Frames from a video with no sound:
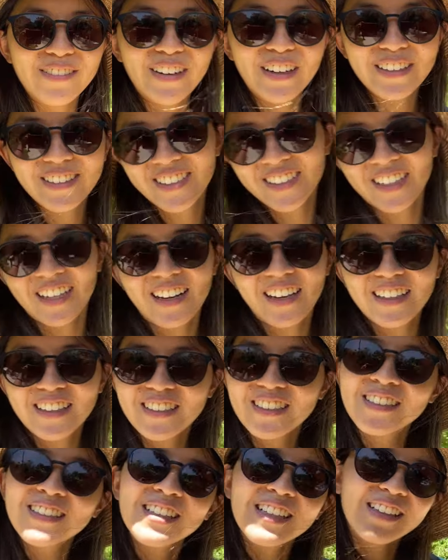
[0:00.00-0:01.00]
of art
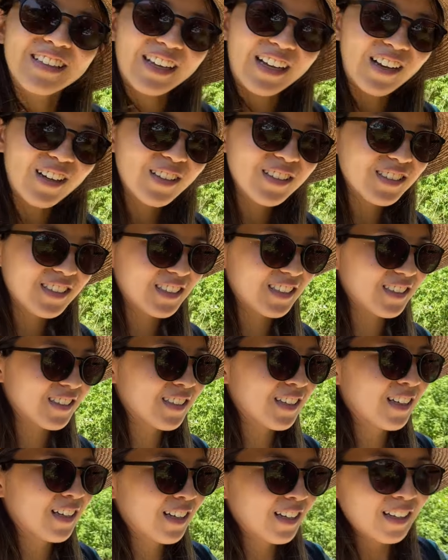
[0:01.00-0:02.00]
installation in the
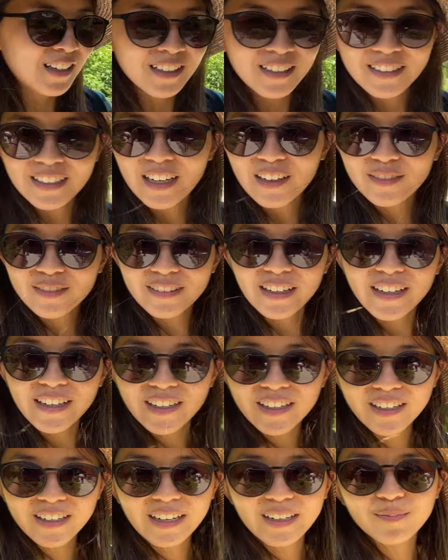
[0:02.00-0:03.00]
houses down
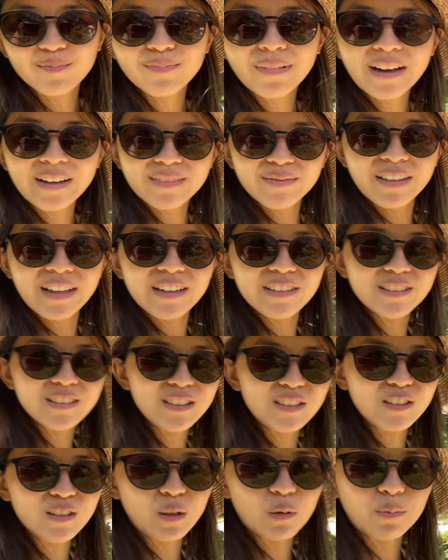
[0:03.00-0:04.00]
there and back there
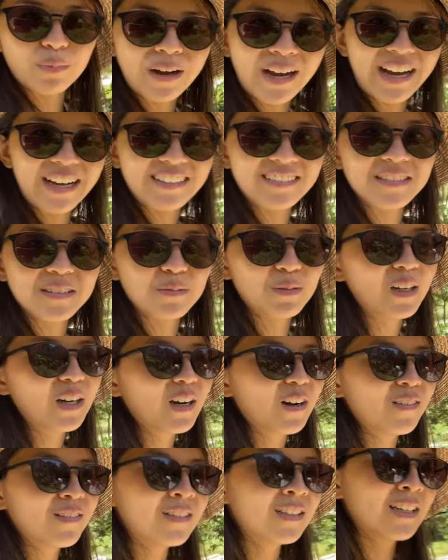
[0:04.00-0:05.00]
is the salt pan as
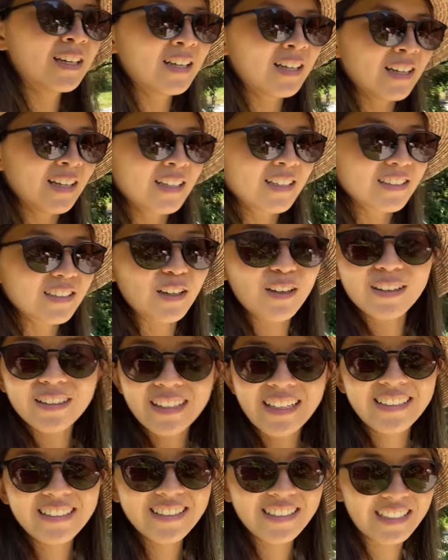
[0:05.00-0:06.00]
well. So
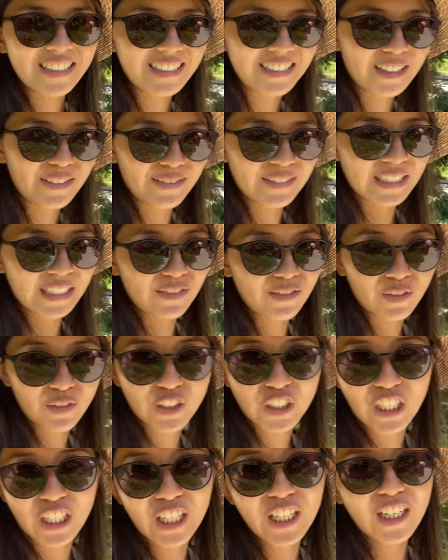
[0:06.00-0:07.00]
it ends on the 17th
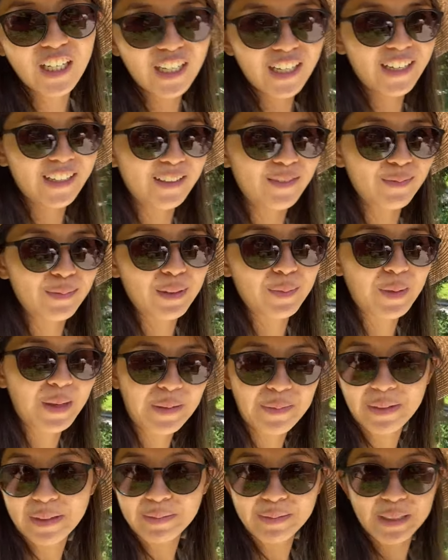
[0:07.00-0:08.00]
of July, but
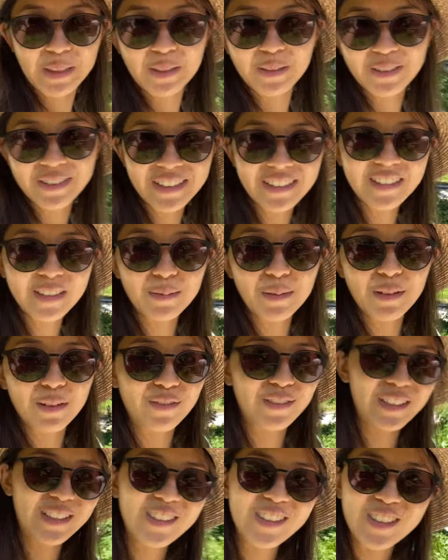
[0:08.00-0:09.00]
they might be hosting some
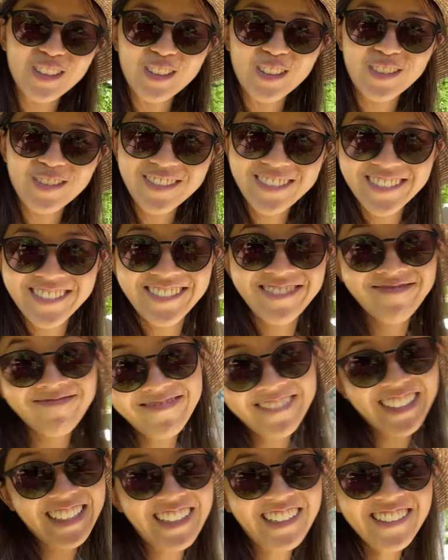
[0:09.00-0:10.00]
other things soon, you